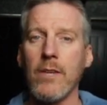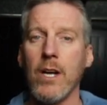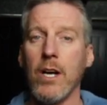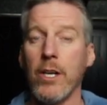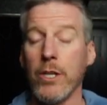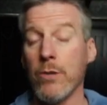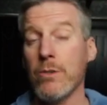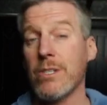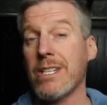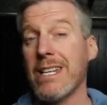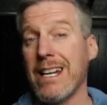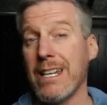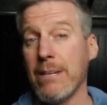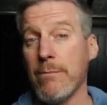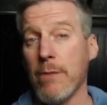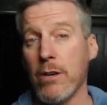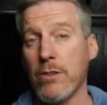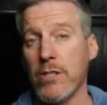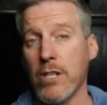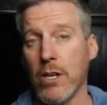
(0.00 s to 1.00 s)
I use
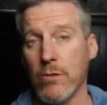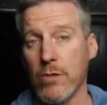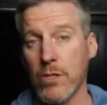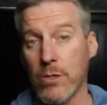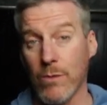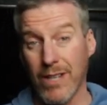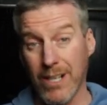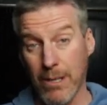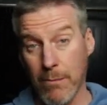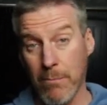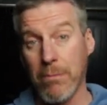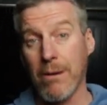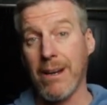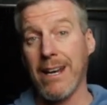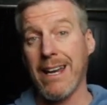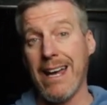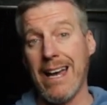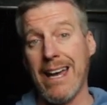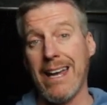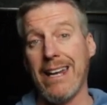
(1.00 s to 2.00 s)
Kalimoto. So I can
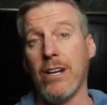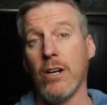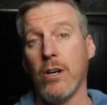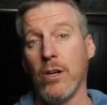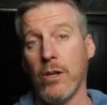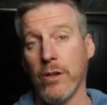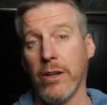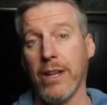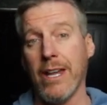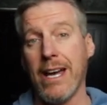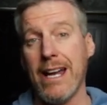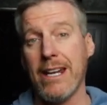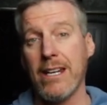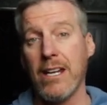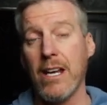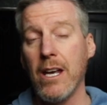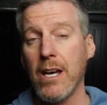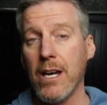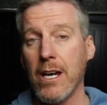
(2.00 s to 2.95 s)
plan on that,